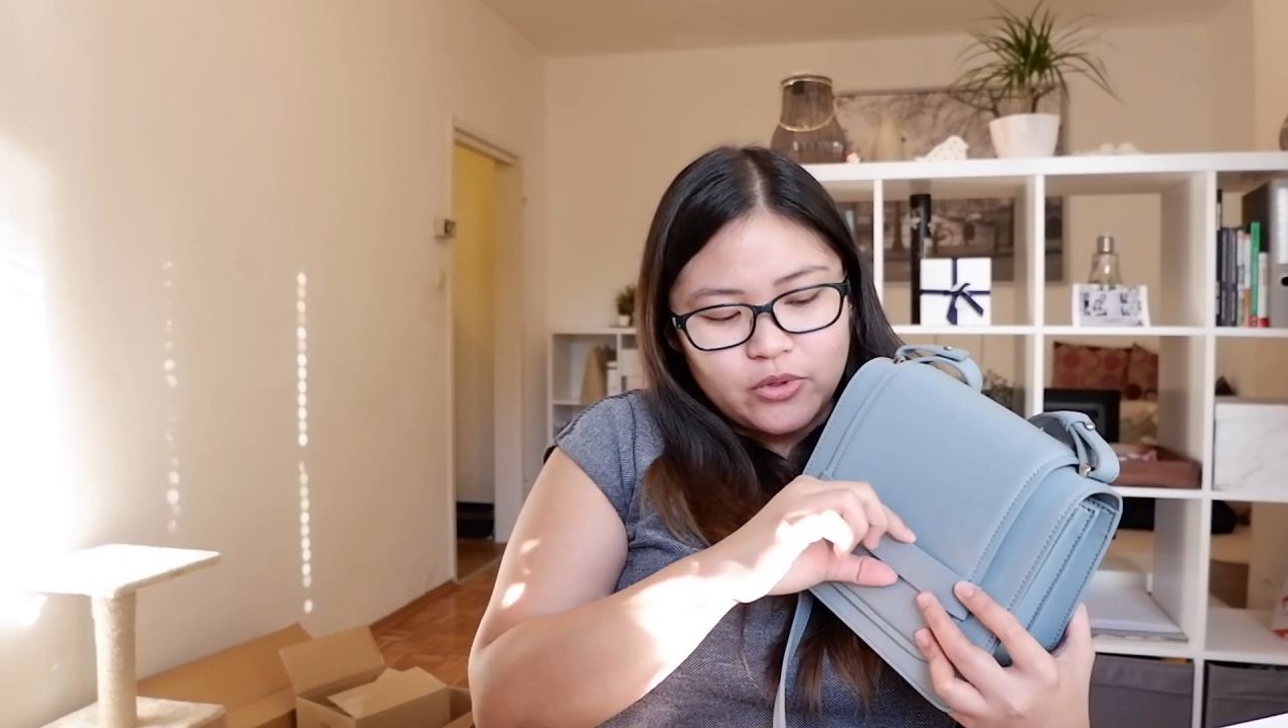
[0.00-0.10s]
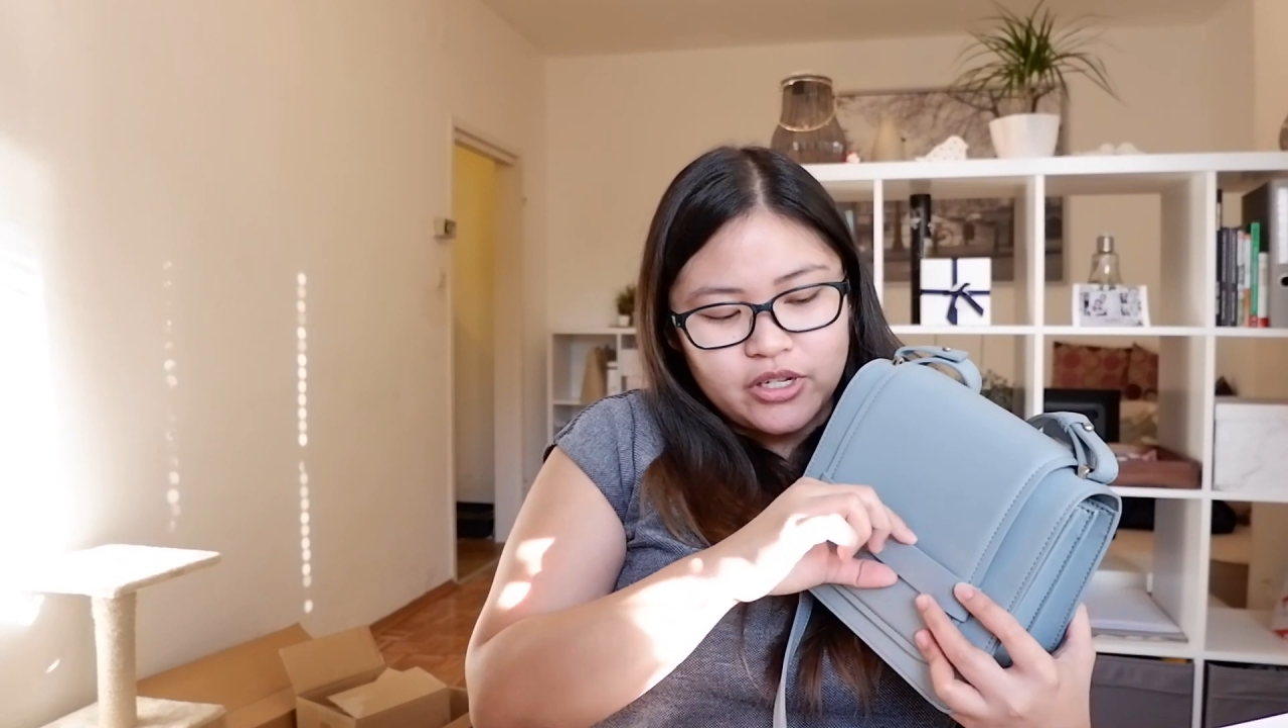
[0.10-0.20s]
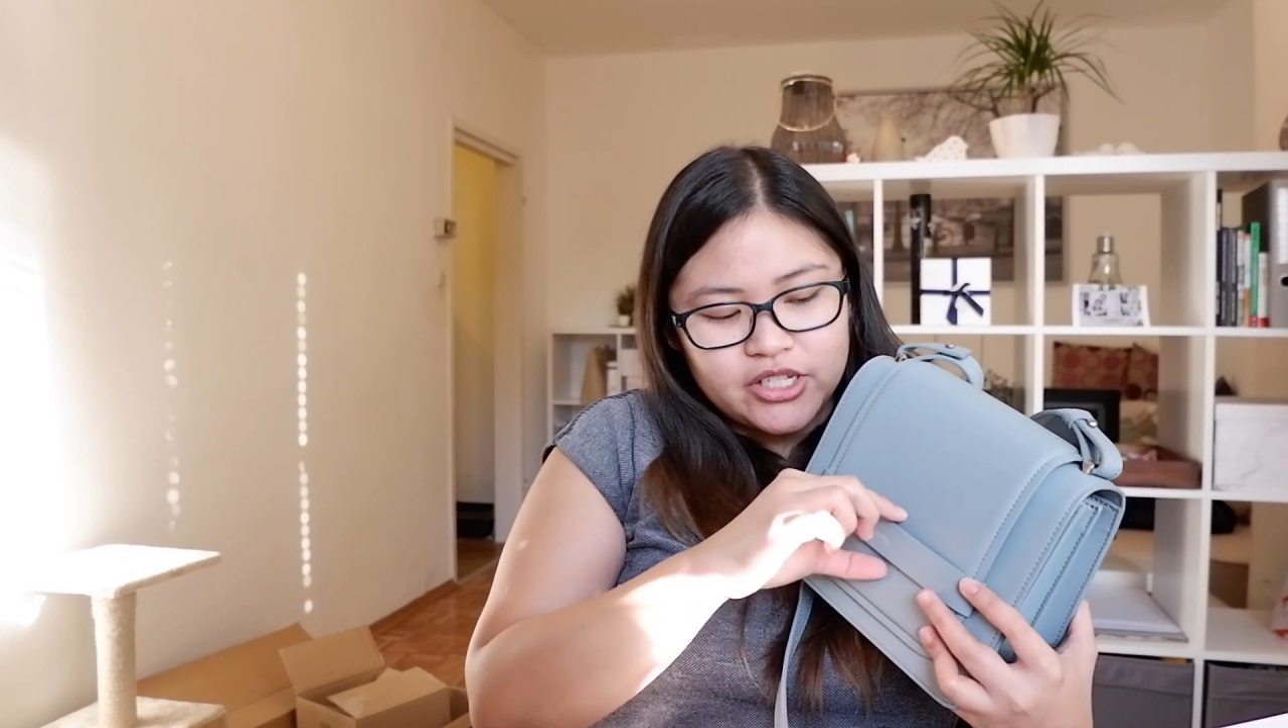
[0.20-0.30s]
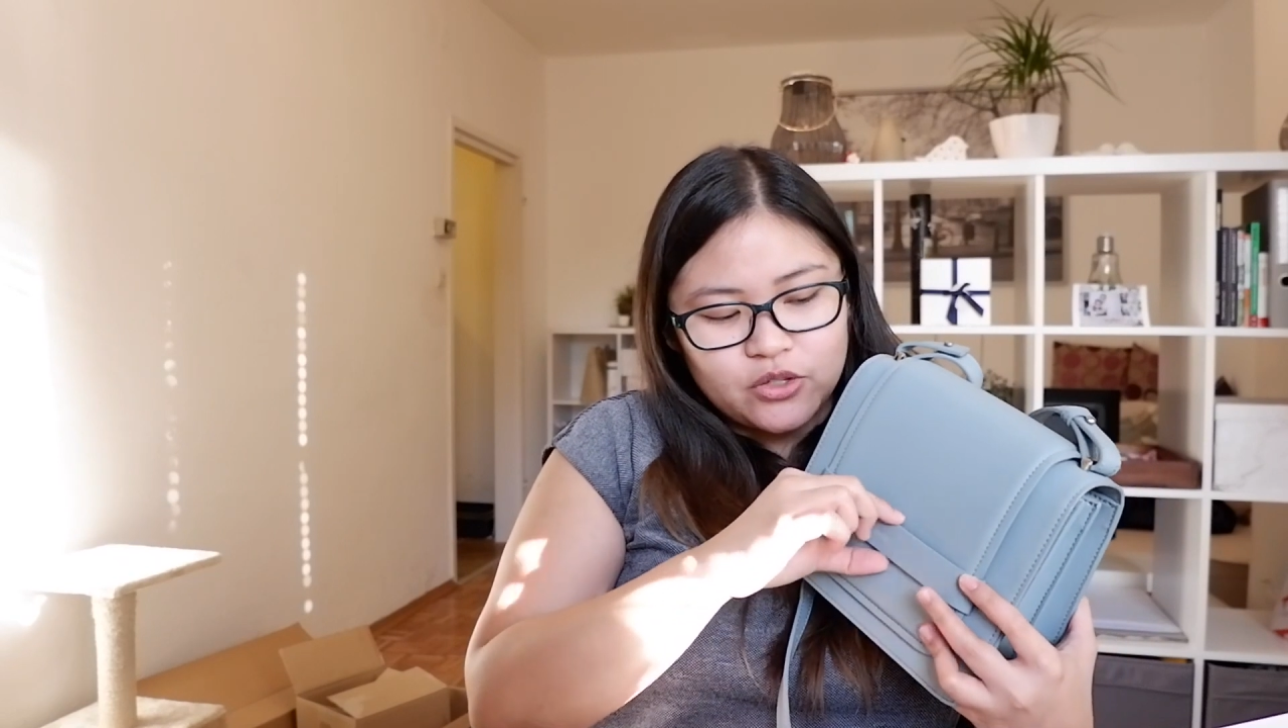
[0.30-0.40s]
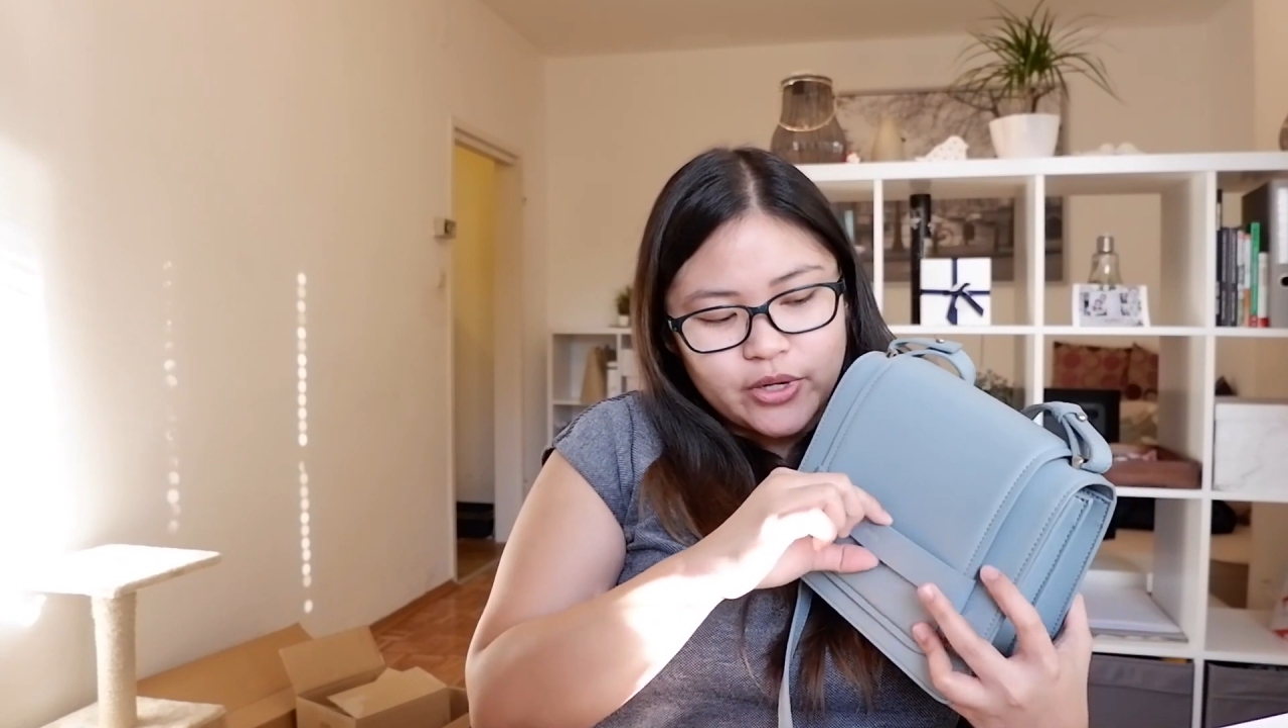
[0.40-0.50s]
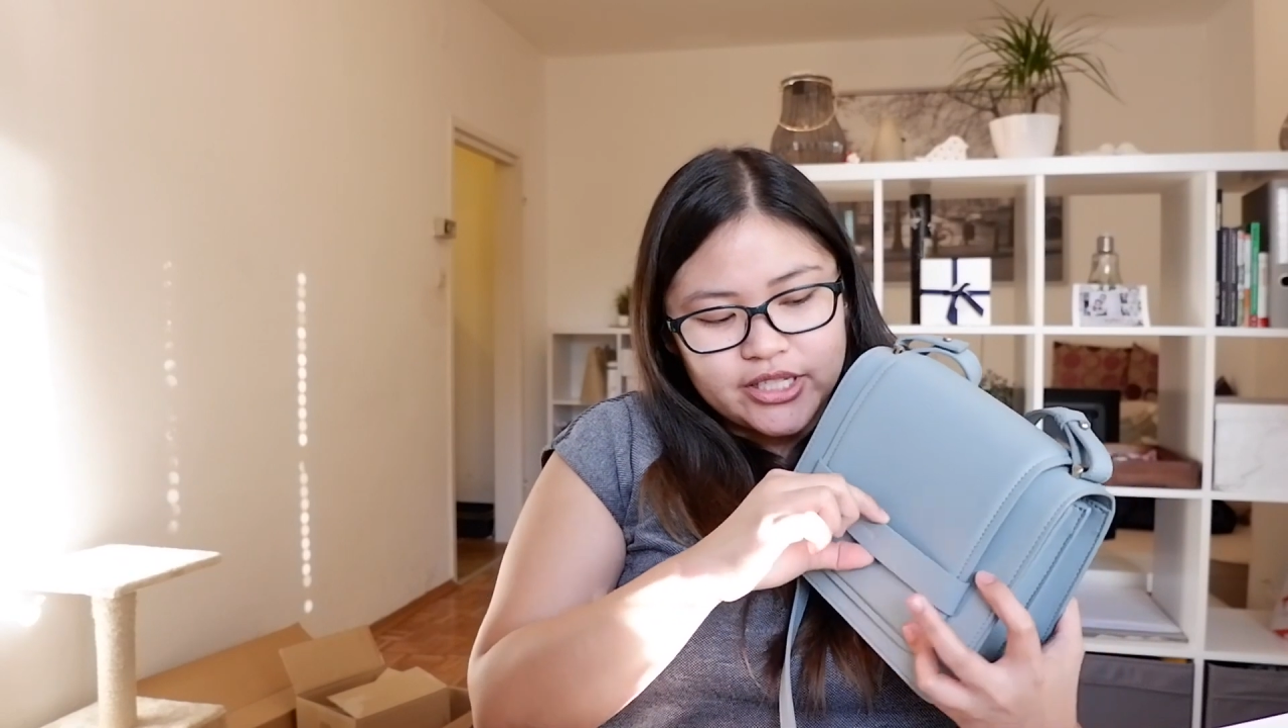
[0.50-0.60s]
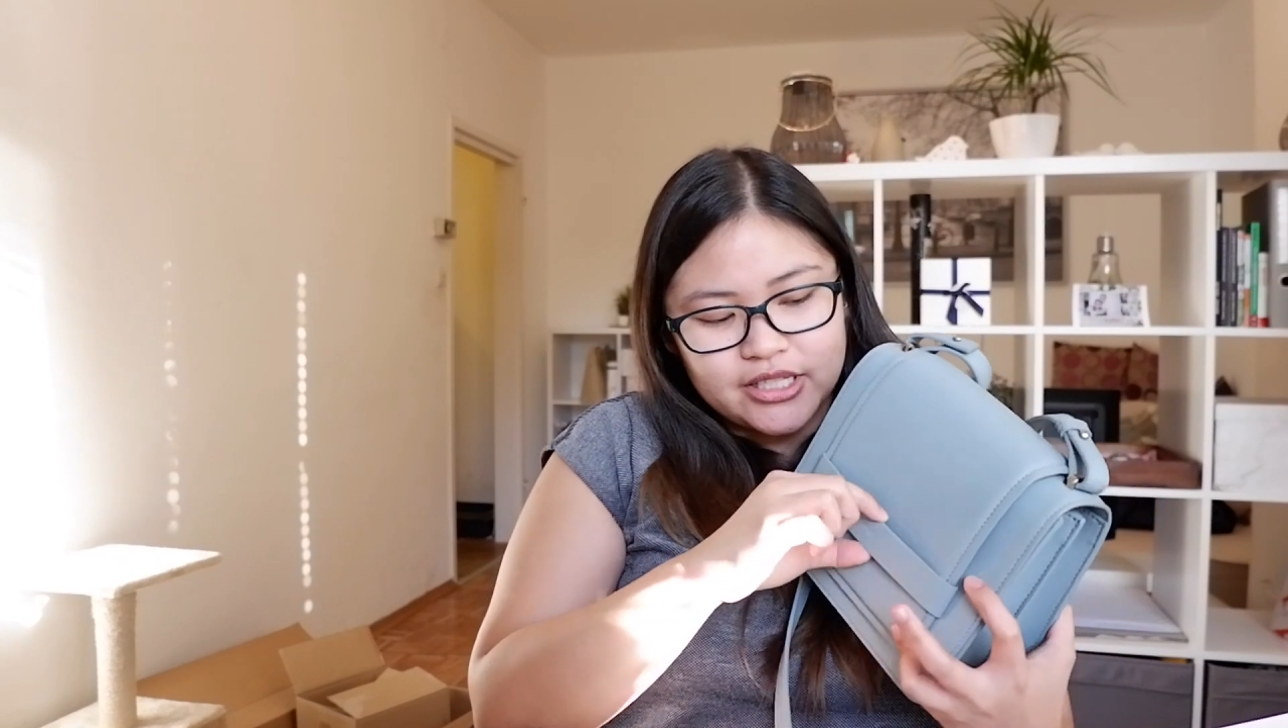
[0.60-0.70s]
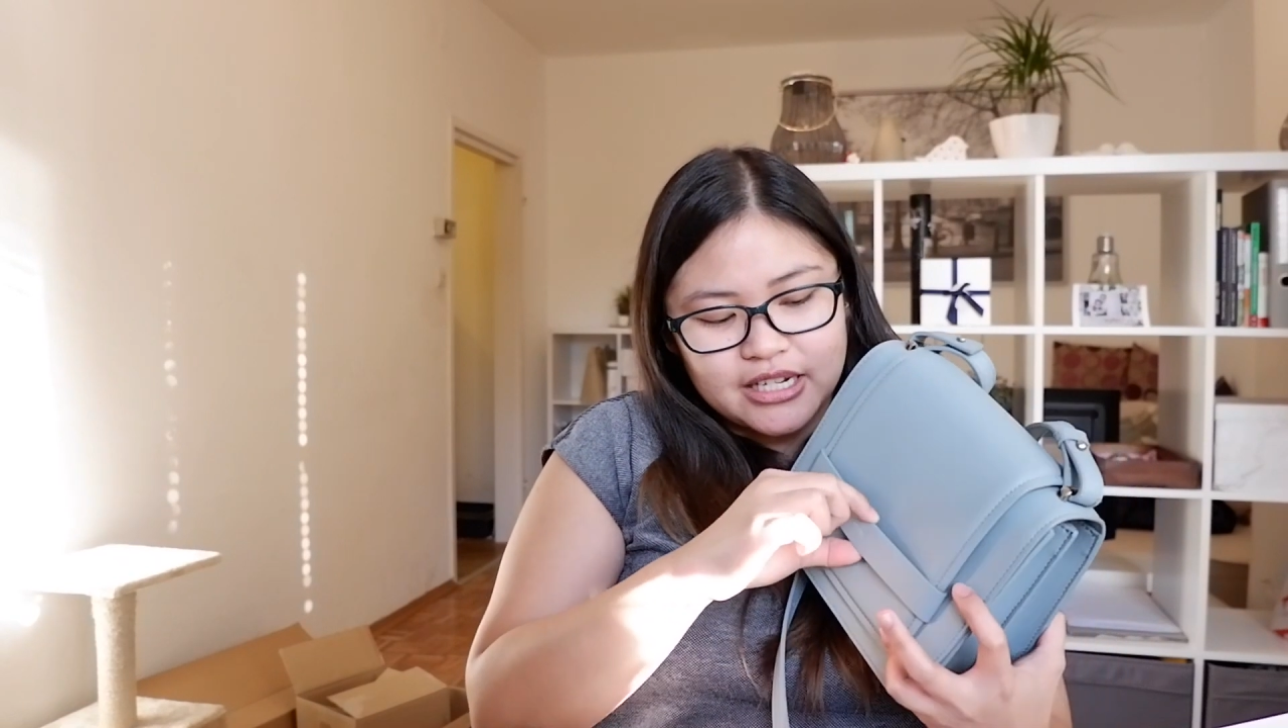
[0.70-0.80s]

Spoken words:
one is quite